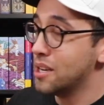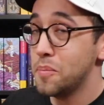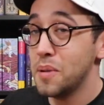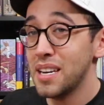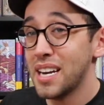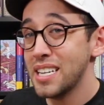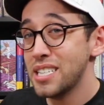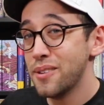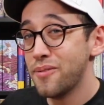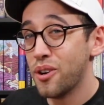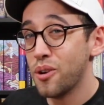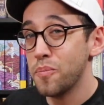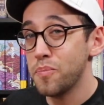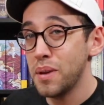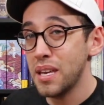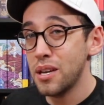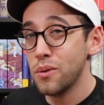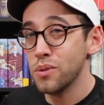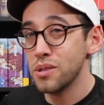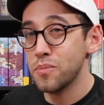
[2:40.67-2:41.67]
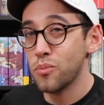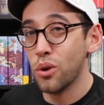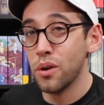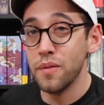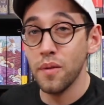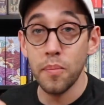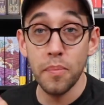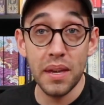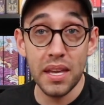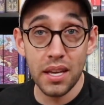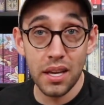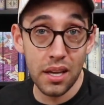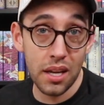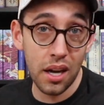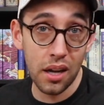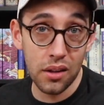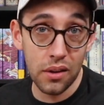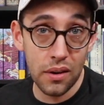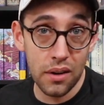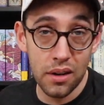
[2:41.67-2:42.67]
It'd be nice if her beak was more of a beak
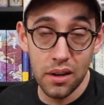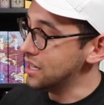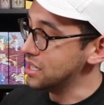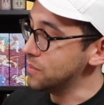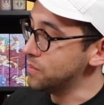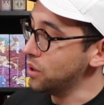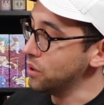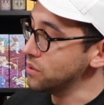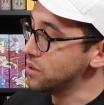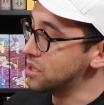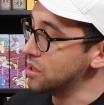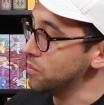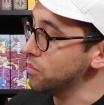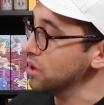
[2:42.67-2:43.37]
color as opposed to